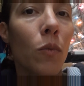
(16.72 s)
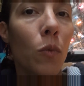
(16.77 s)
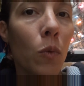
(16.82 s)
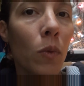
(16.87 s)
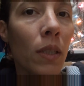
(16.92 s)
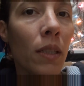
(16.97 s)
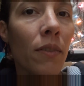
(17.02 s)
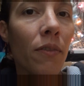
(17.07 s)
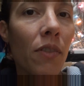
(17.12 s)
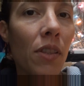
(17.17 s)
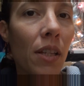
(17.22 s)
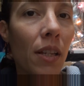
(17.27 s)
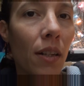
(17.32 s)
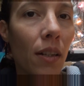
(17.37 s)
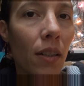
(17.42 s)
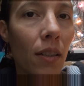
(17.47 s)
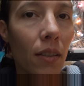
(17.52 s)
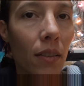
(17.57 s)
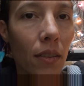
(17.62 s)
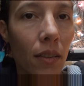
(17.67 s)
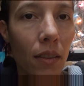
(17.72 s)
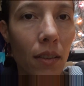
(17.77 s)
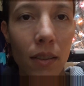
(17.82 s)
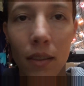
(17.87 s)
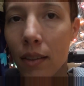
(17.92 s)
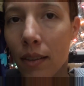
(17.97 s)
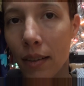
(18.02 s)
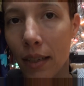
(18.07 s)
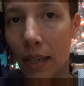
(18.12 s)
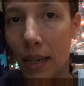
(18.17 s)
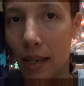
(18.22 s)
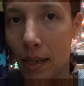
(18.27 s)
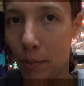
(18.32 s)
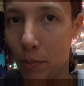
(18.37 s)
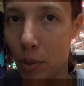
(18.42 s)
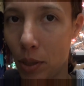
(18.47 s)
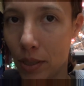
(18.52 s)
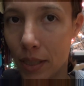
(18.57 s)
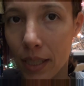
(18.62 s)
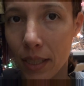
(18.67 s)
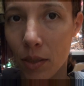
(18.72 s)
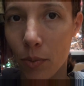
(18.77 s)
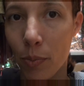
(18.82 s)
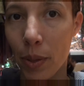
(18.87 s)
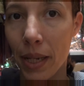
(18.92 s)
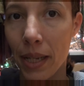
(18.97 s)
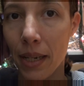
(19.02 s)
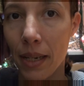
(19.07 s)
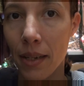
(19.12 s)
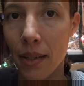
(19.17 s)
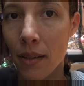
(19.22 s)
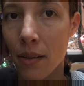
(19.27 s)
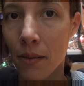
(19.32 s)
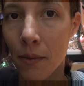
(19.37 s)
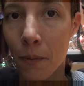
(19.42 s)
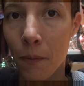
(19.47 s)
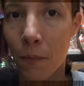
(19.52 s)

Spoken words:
One of the arts that I participate in